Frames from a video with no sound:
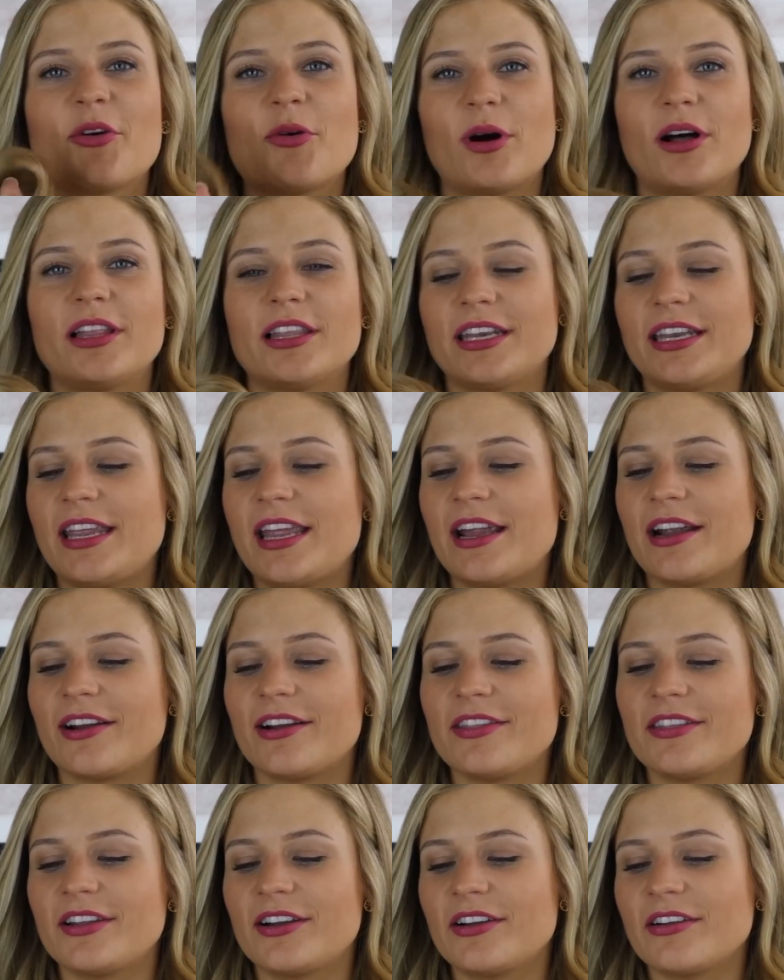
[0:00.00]
quality hair
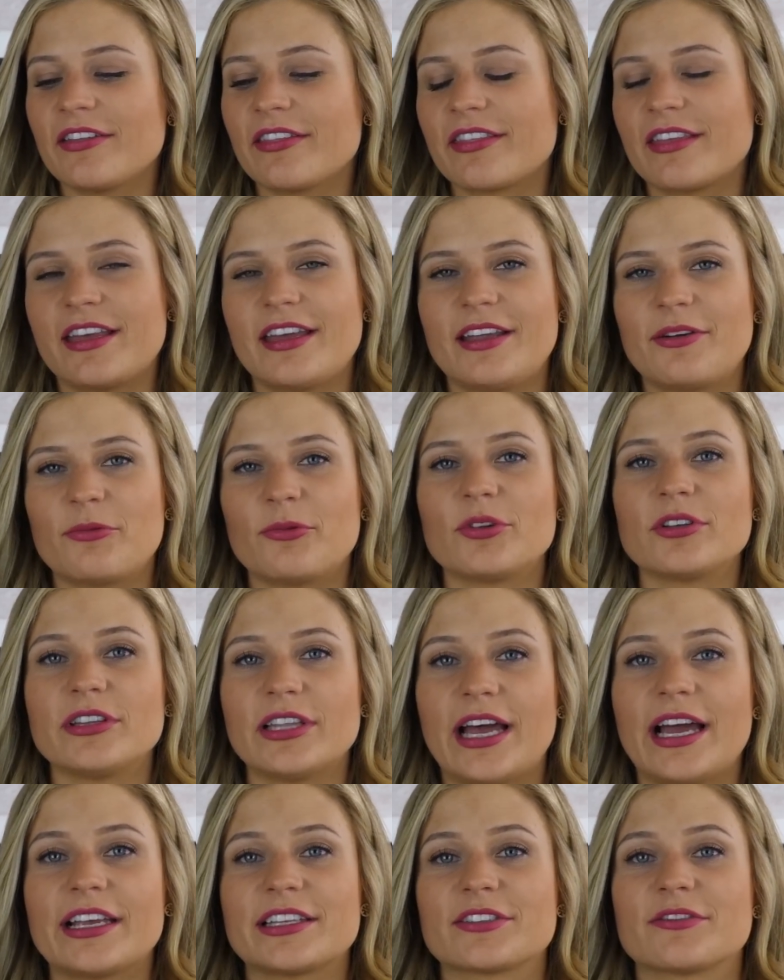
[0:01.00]
in there that will
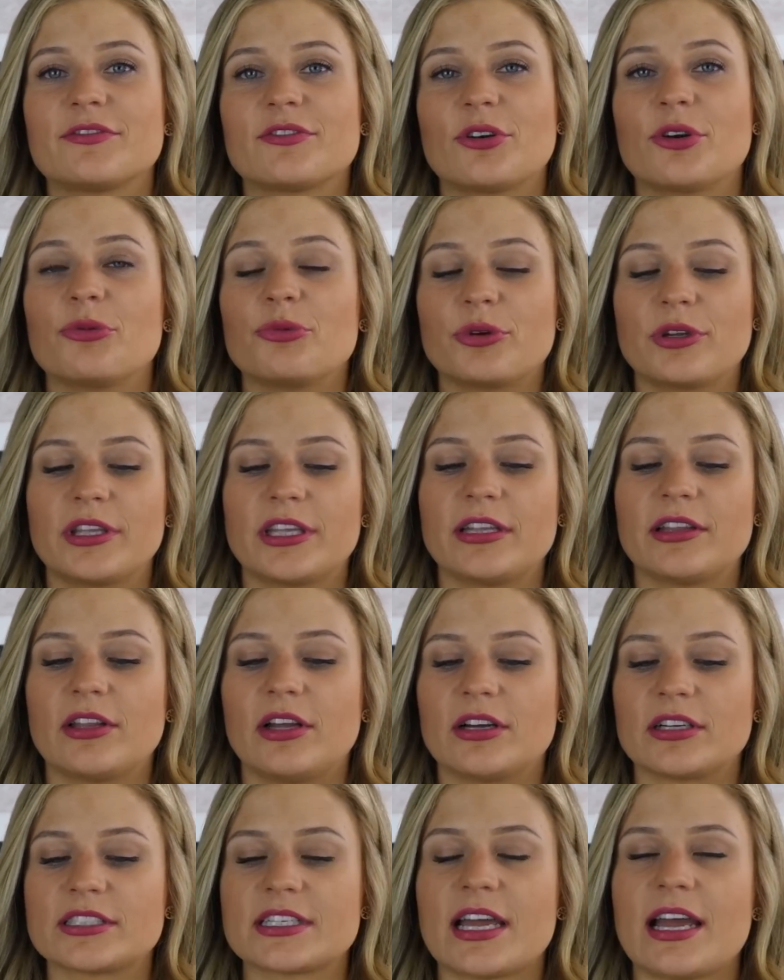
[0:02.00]
last for a really
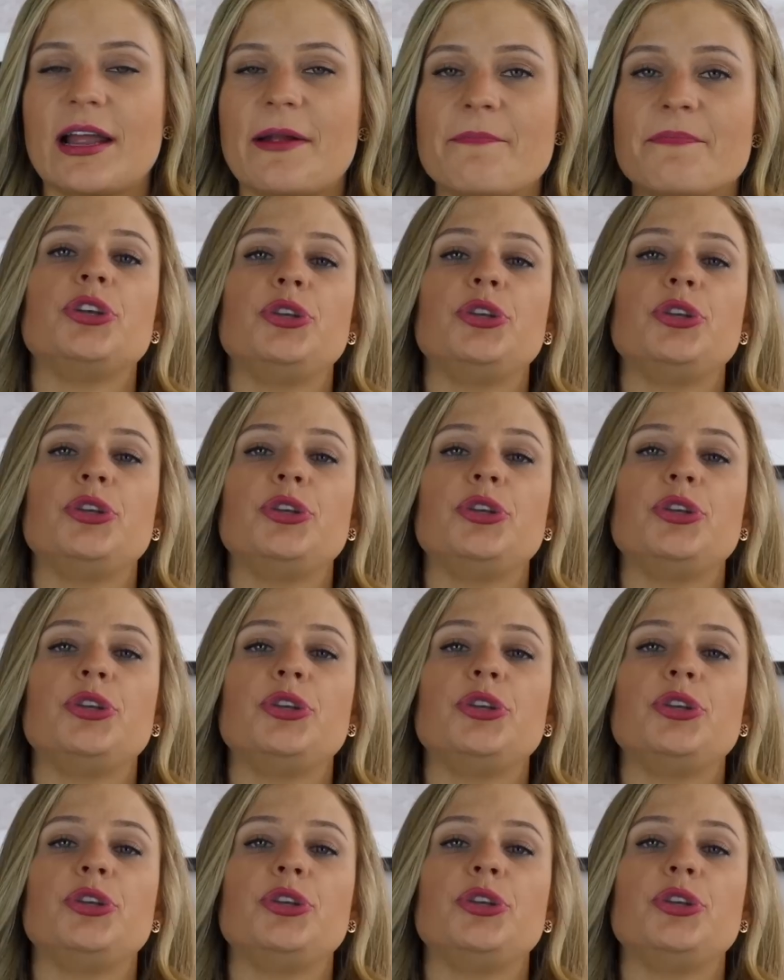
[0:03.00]
long time.